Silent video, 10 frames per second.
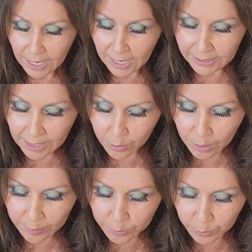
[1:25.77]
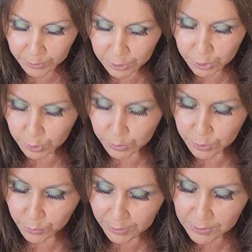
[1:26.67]
And now I'm going to
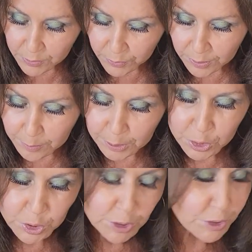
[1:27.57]
transfer the mixture